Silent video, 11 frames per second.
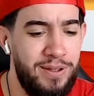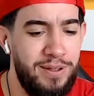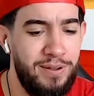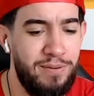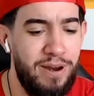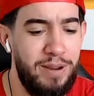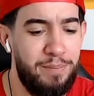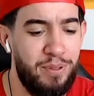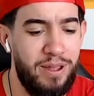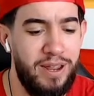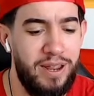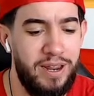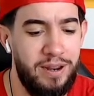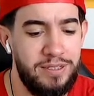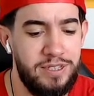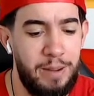Great play,
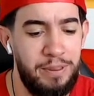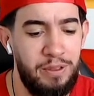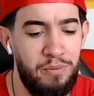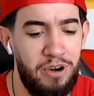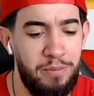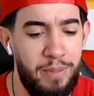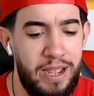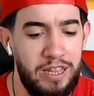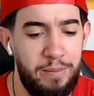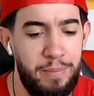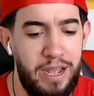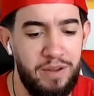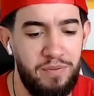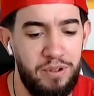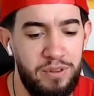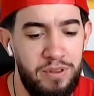stopping the running back in the
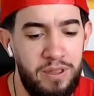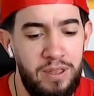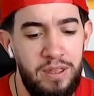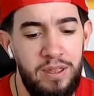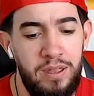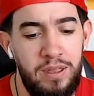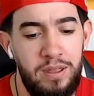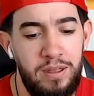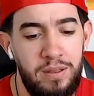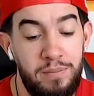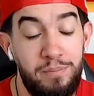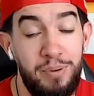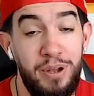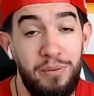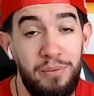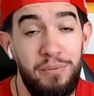backfield.
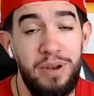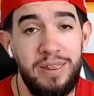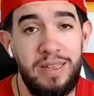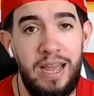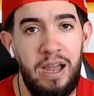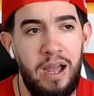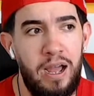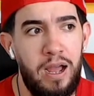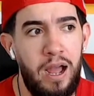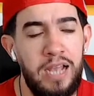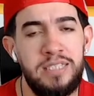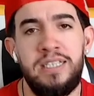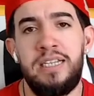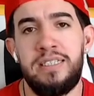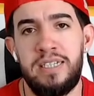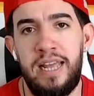But with that, I
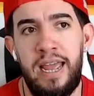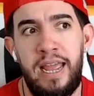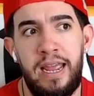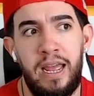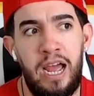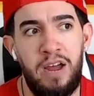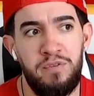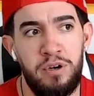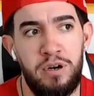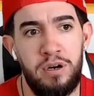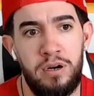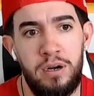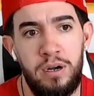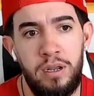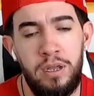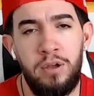seen today after
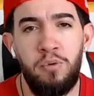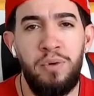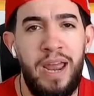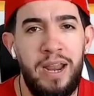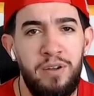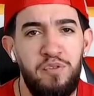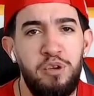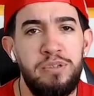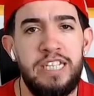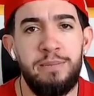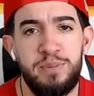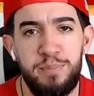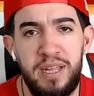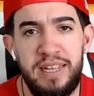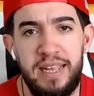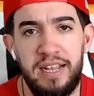we had a few teams
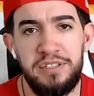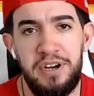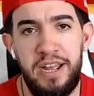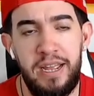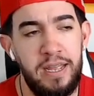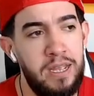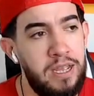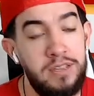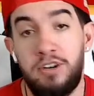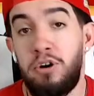play yesterday, they're